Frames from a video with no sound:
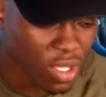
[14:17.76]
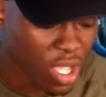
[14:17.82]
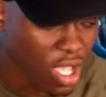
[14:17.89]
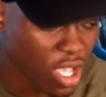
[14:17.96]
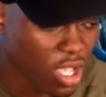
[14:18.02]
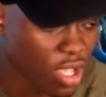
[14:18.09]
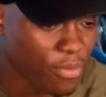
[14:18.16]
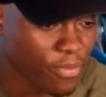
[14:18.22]

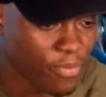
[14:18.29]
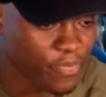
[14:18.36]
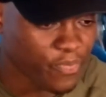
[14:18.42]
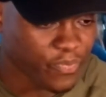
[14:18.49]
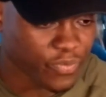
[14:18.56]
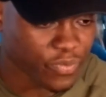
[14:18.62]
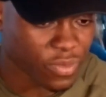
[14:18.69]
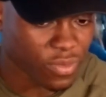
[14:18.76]
The
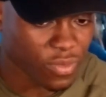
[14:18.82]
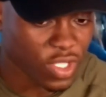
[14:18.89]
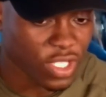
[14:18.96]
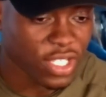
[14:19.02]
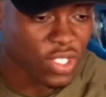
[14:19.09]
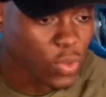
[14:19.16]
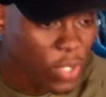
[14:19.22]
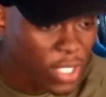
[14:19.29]

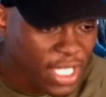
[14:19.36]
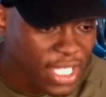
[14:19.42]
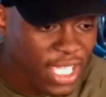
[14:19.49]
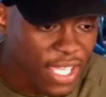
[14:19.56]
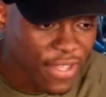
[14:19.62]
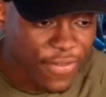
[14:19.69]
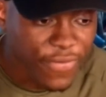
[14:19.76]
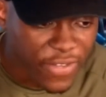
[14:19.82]

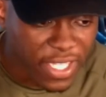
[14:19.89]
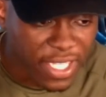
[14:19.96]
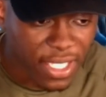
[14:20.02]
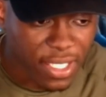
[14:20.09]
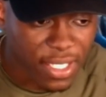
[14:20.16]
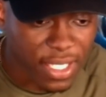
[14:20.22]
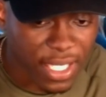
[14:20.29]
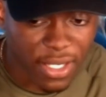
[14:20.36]
20-year thing.